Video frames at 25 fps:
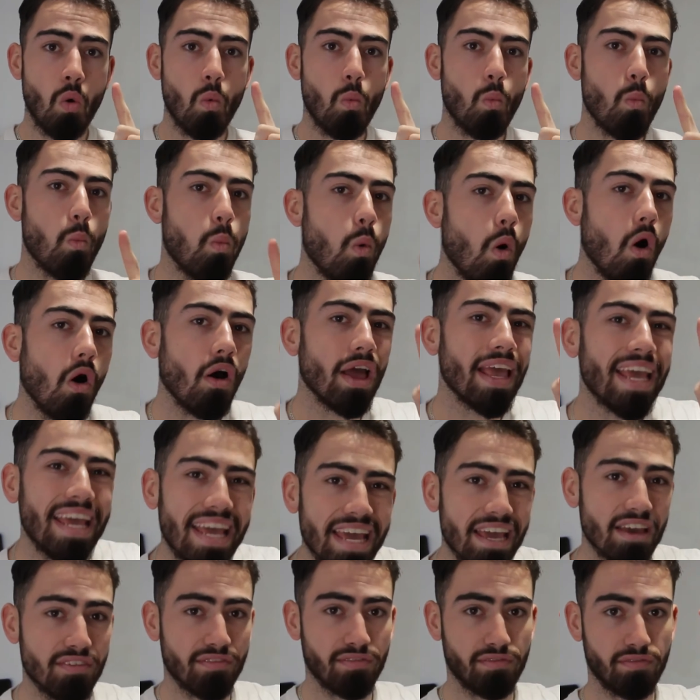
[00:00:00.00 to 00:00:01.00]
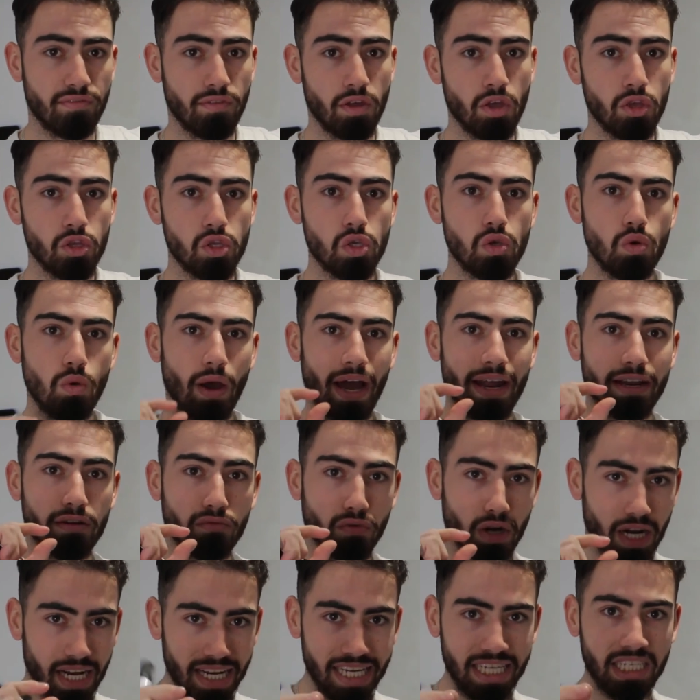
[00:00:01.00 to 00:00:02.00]
What if you had a
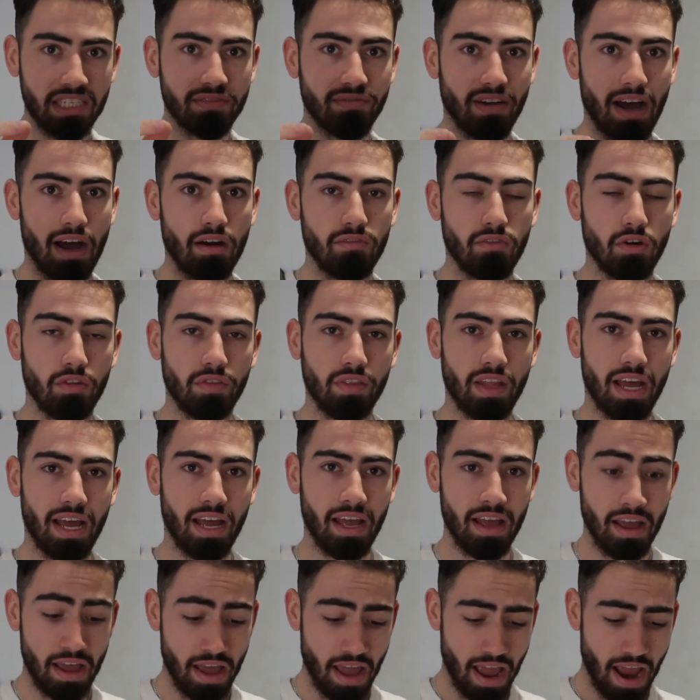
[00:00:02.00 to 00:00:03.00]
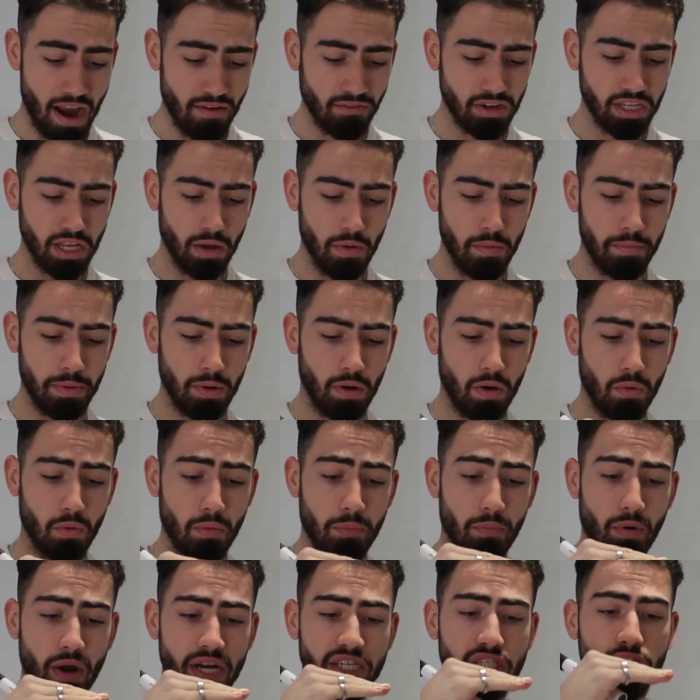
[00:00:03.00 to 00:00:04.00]
release valve on that? Every time it built up
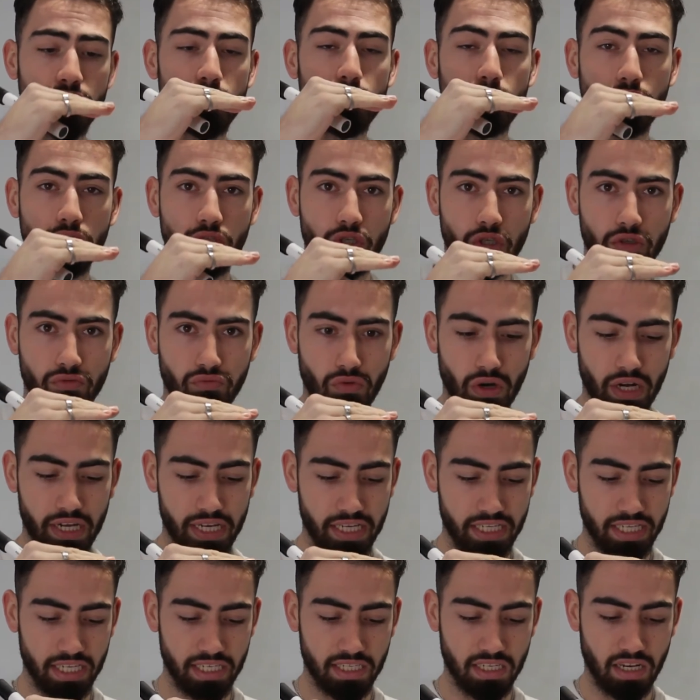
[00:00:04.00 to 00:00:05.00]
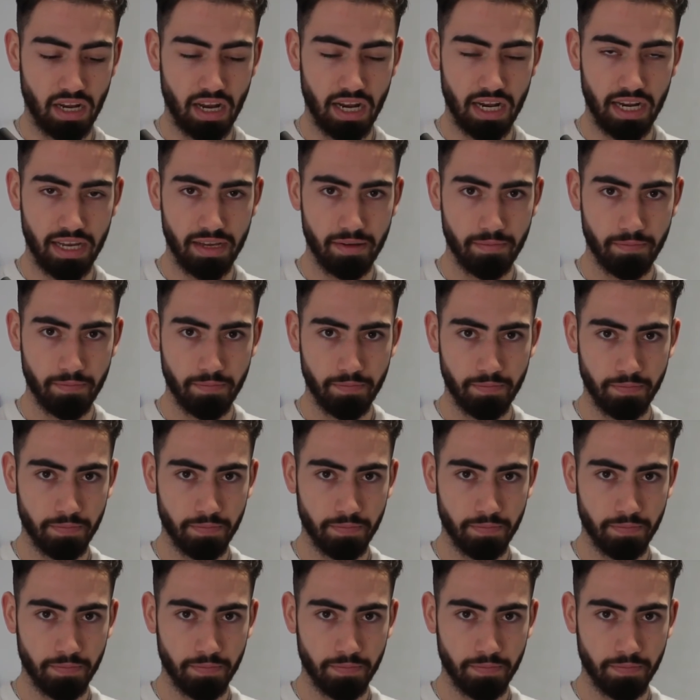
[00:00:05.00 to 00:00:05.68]
with pressure, you could just release it slightly.